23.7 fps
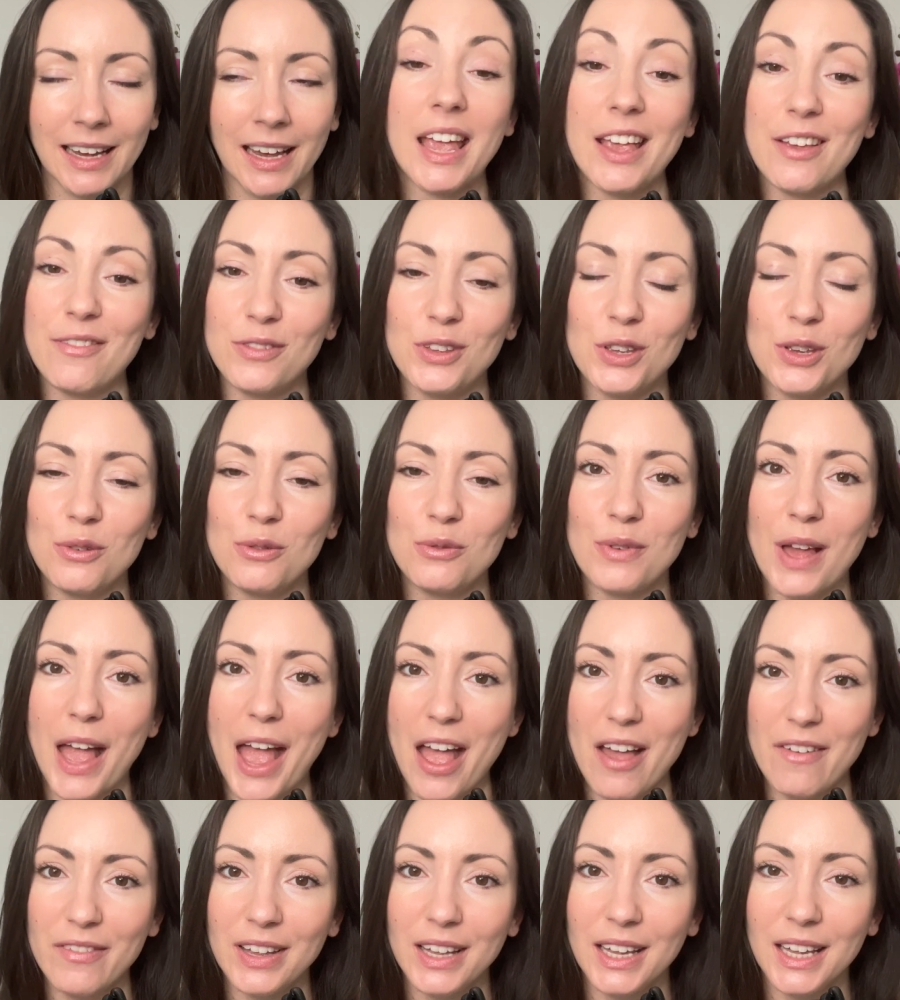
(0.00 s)
If you've
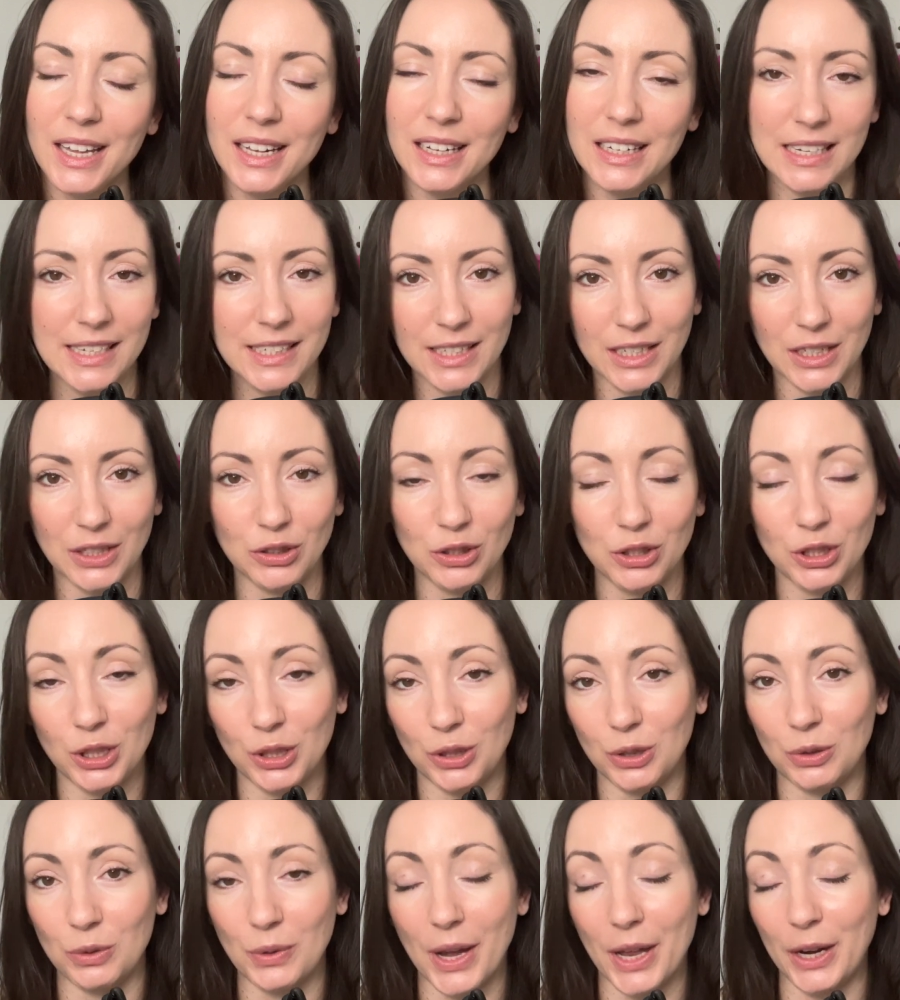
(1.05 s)
ever listened
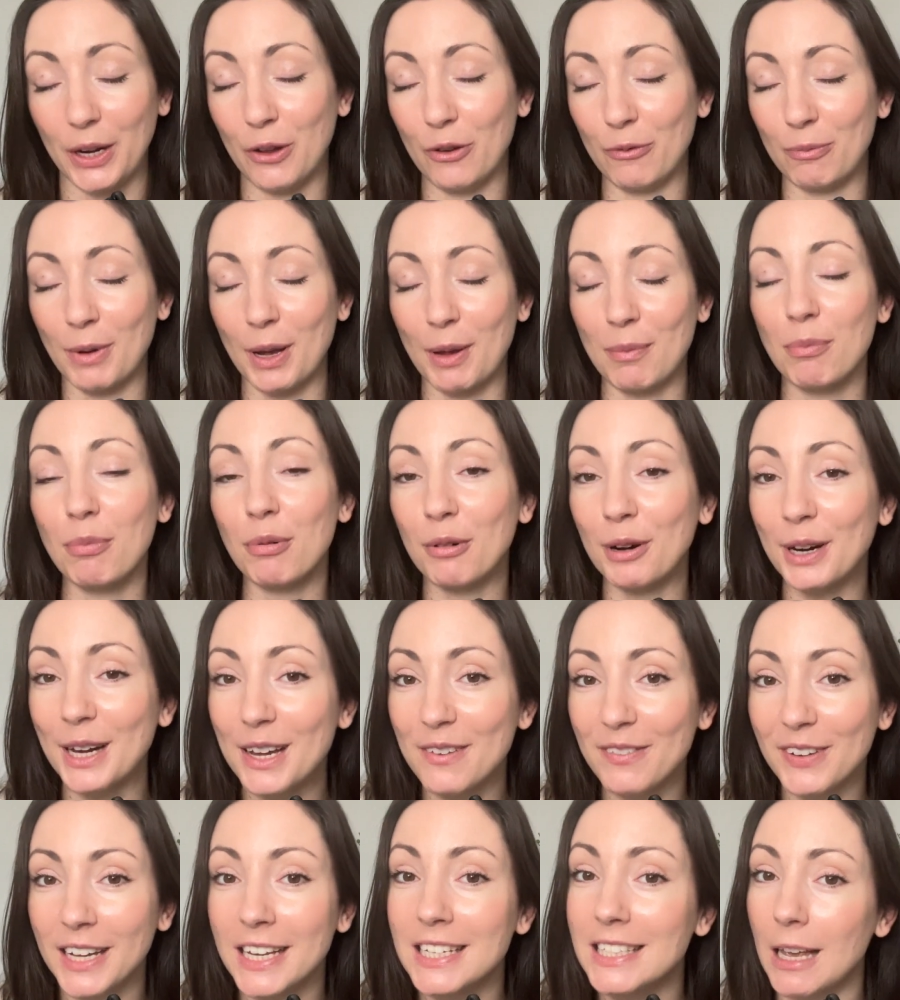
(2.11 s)
to any of my
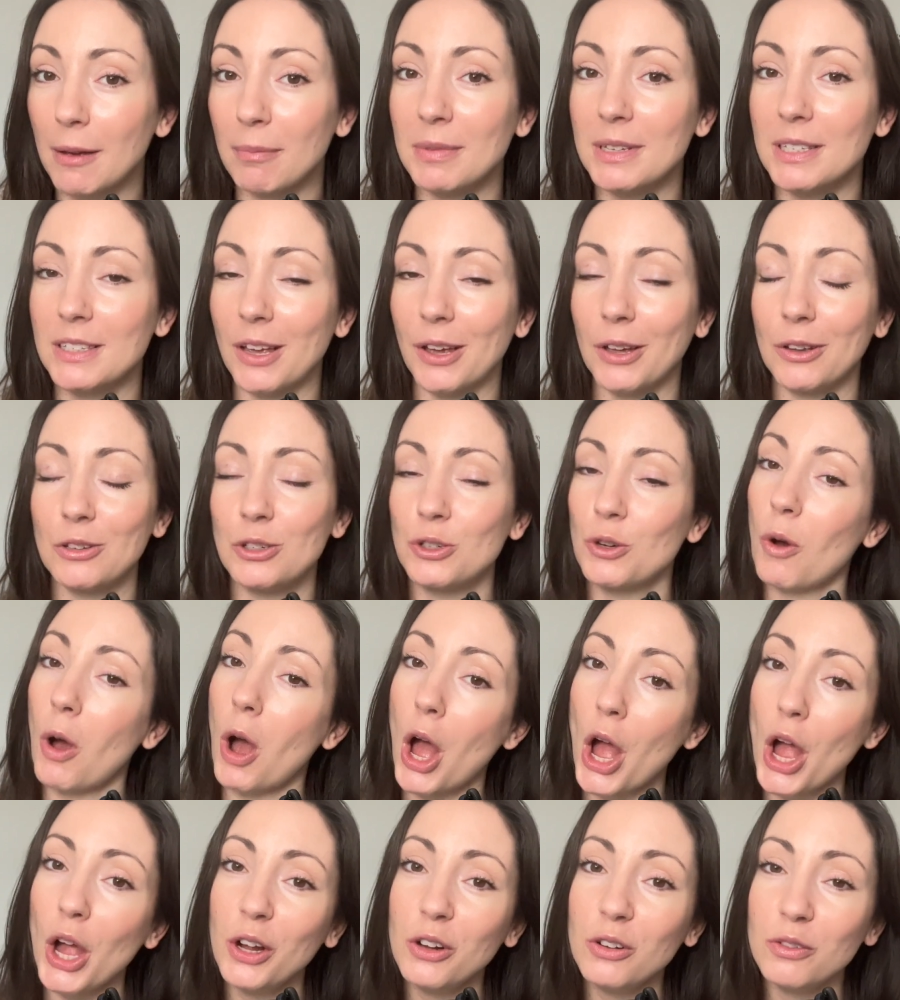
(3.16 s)
previous episodes, you'll
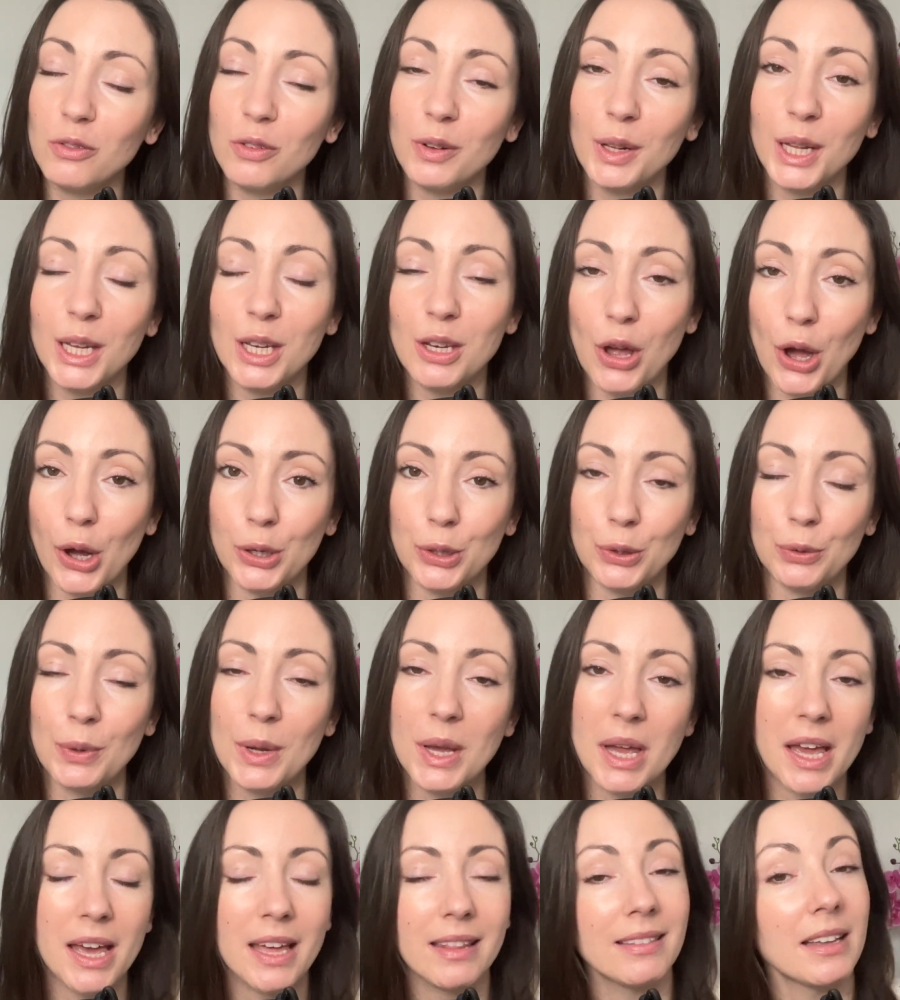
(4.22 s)
hopefully know
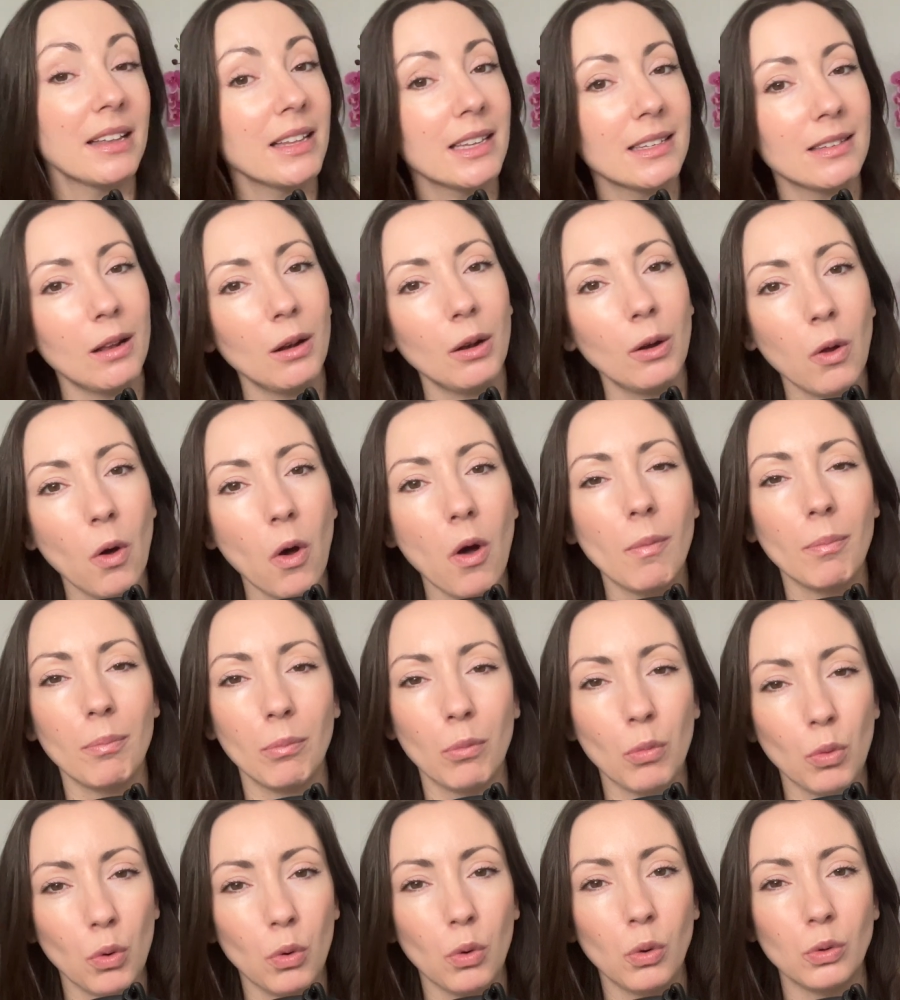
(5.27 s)
that there's a lot
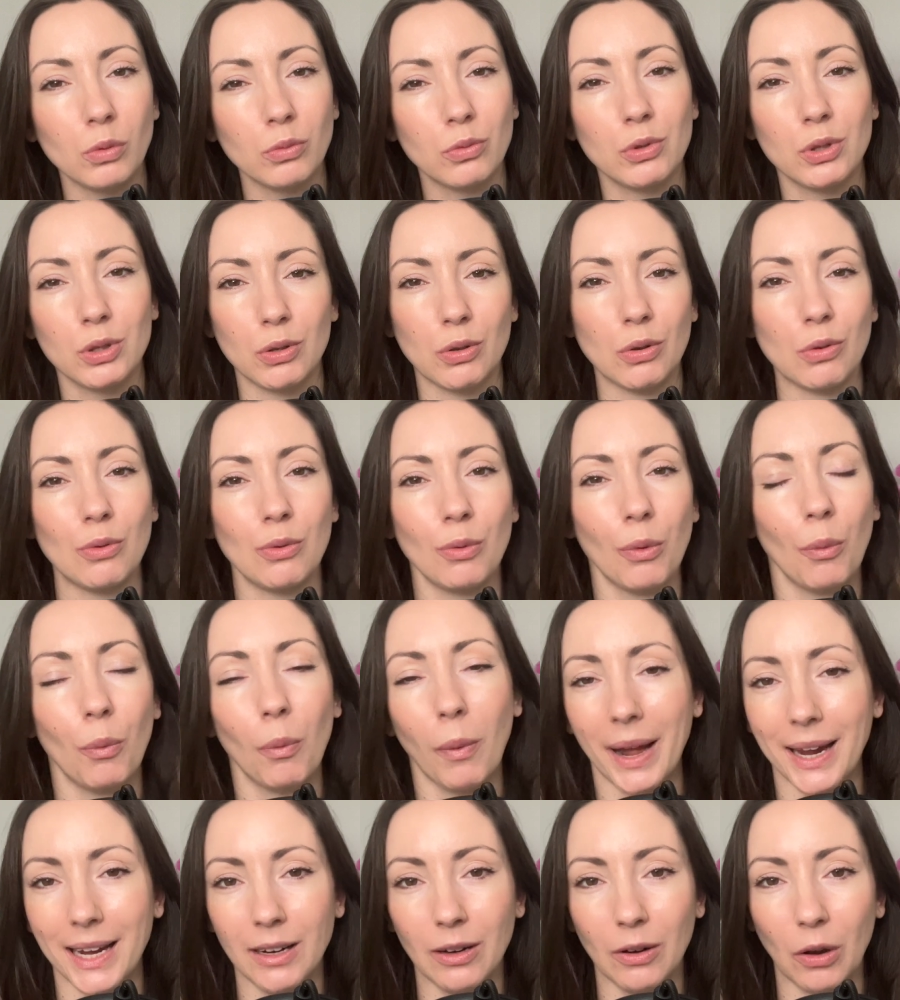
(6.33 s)
more to
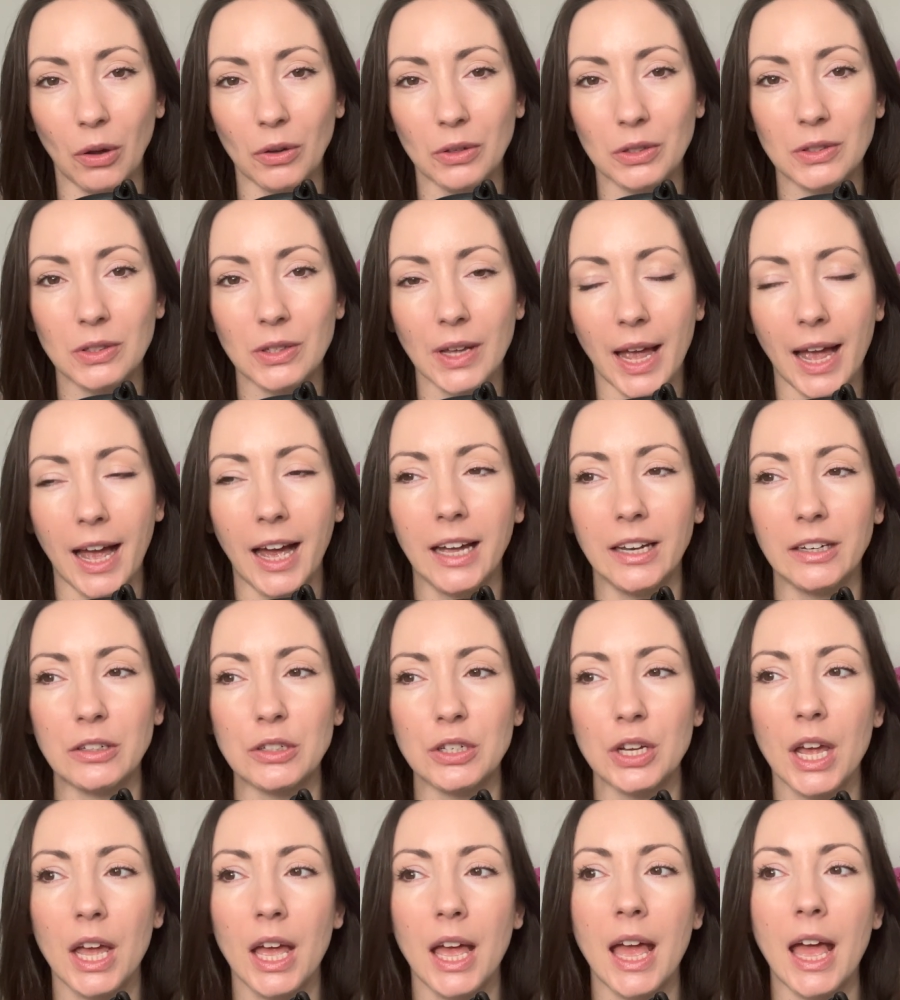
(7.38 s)
weight loss and